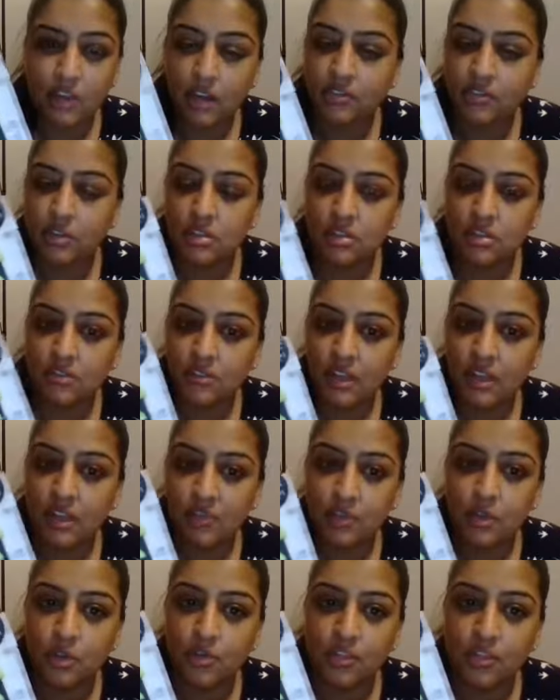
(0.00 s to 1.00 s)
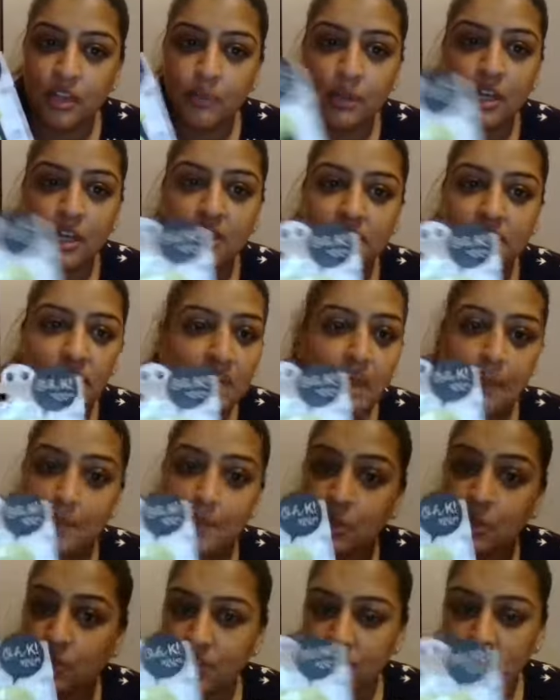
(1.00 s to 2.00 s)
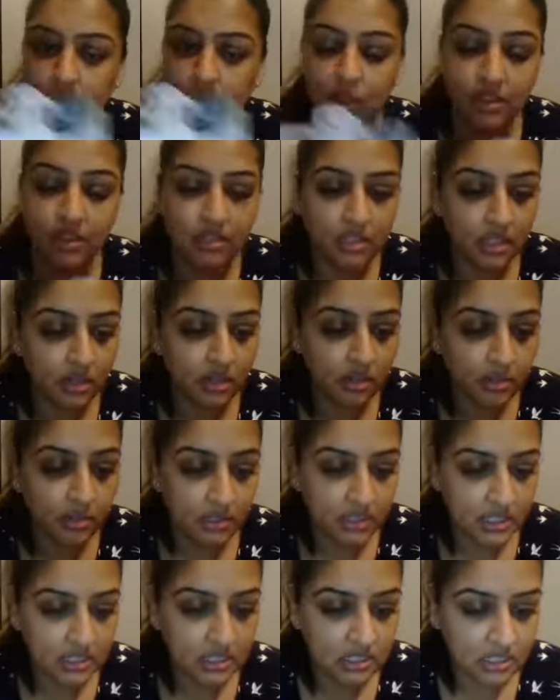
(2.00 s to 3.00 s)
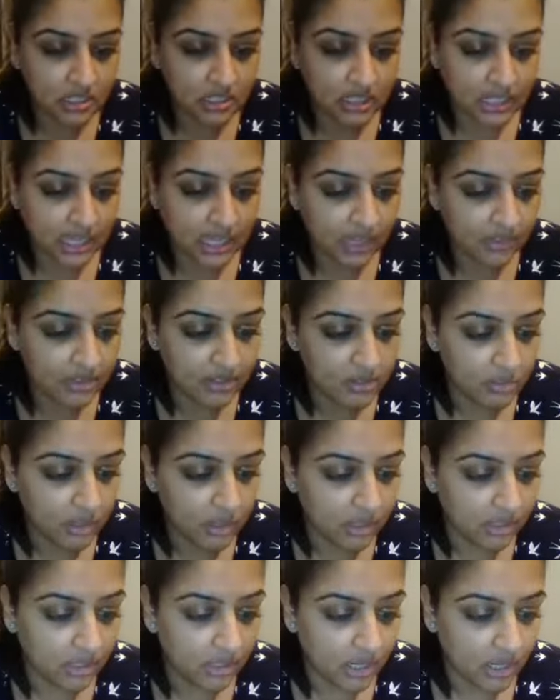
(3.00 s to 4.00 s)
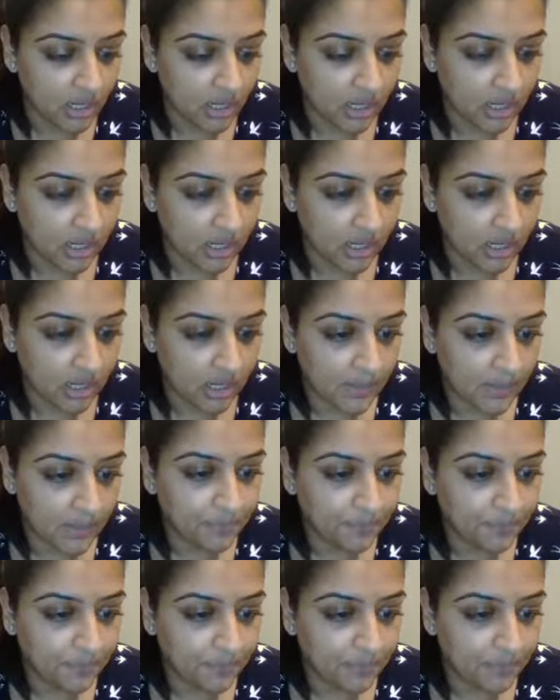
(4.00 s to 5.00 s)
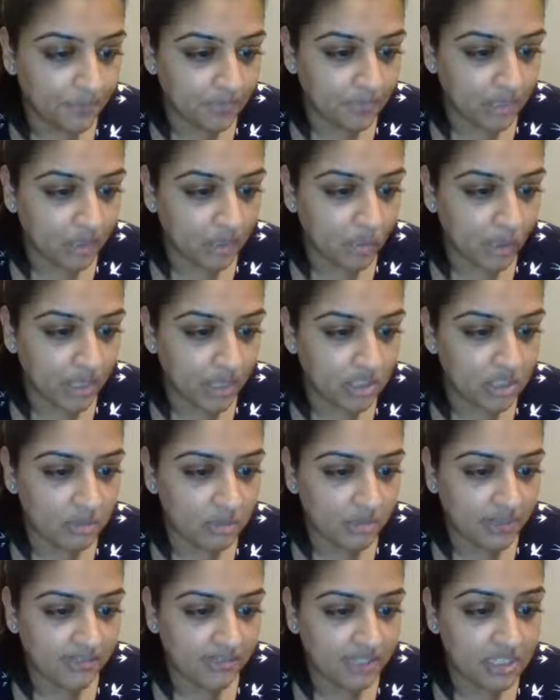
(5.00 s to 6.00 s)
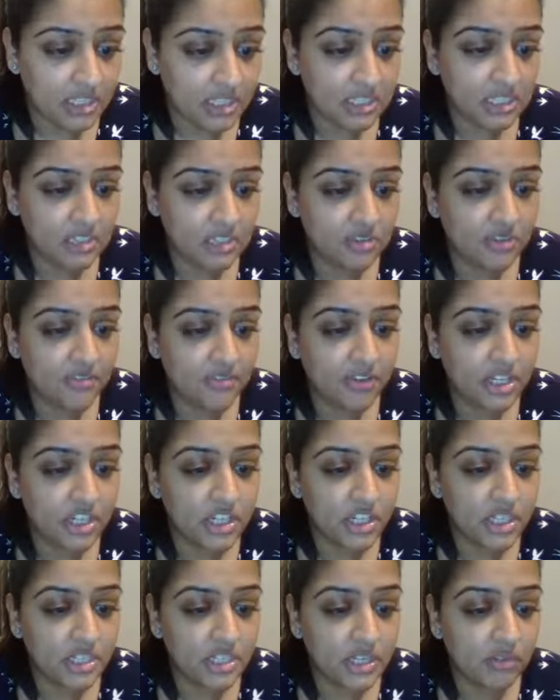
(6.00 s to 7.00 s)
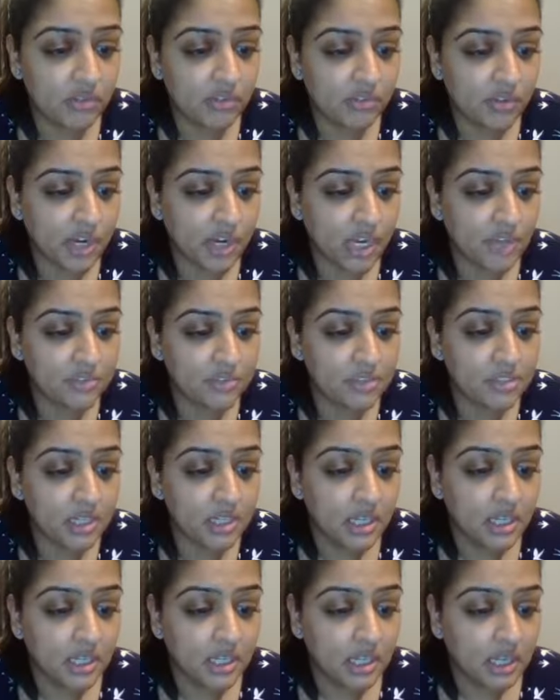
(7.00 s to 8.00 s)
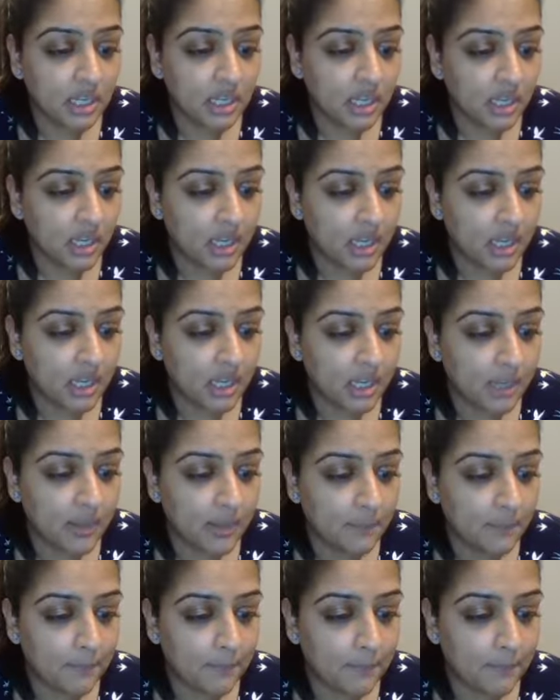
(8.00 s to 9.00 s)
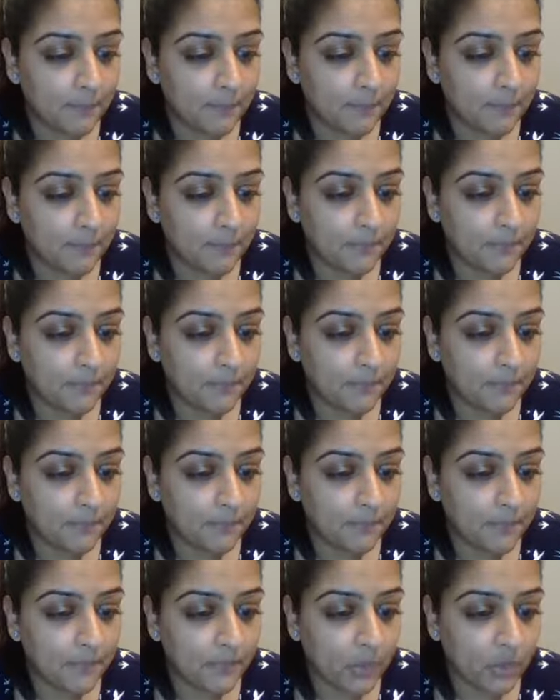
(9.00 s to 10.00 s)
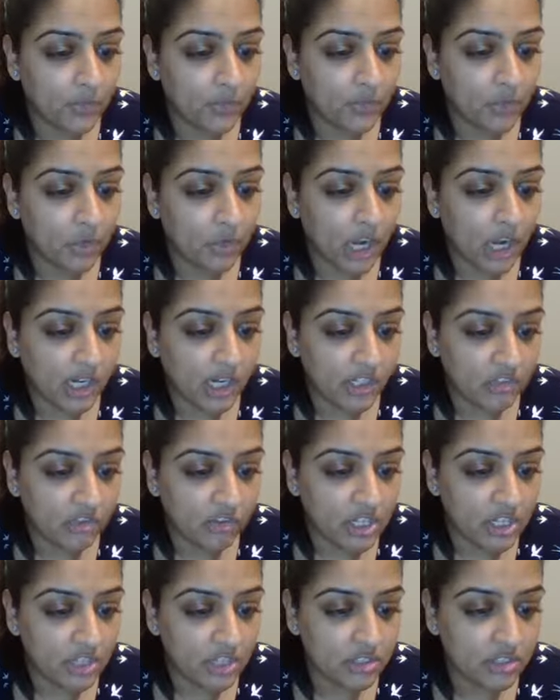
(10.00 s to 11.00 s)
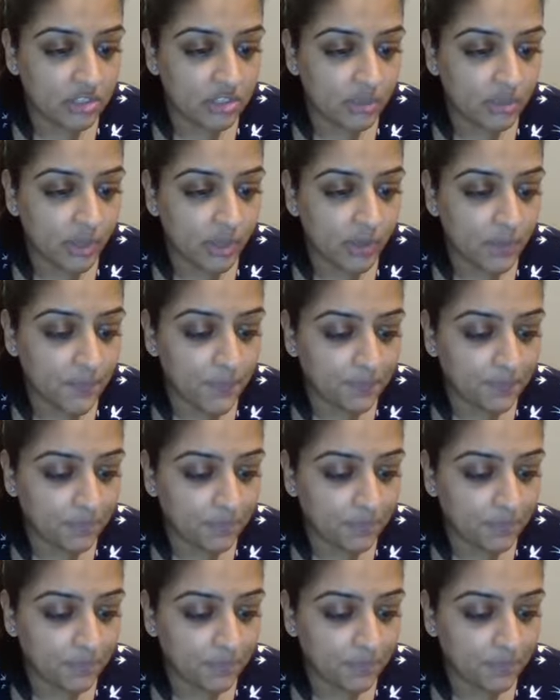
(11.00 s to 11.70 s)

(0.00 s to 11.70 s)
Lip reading: I've used a fair few of their masks, not this one, so it'll be nice to see how this one works on my face. It says refreshes and revives, good for hydration as well.